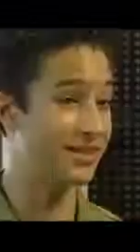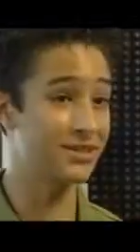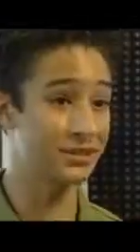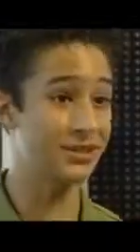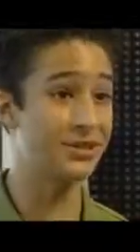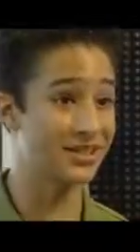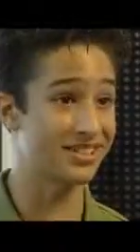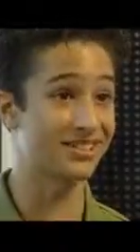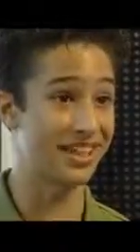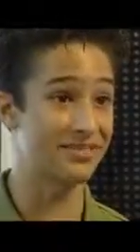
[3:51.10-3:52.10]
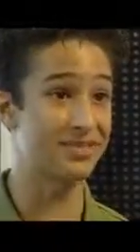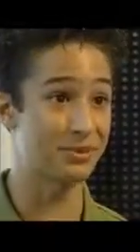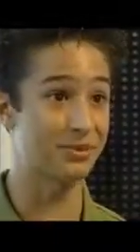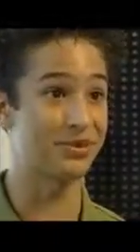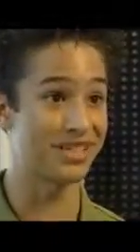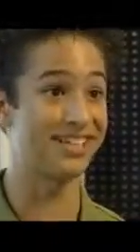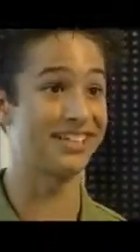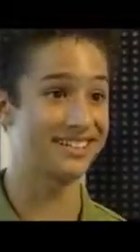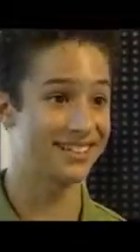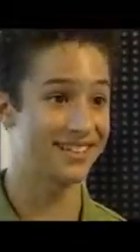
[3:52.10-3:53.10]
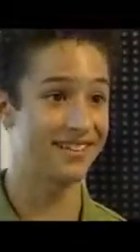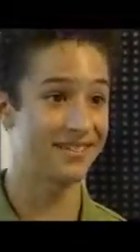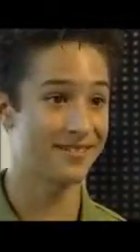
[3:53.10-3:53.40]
A bicycle uses a lot of simple machines.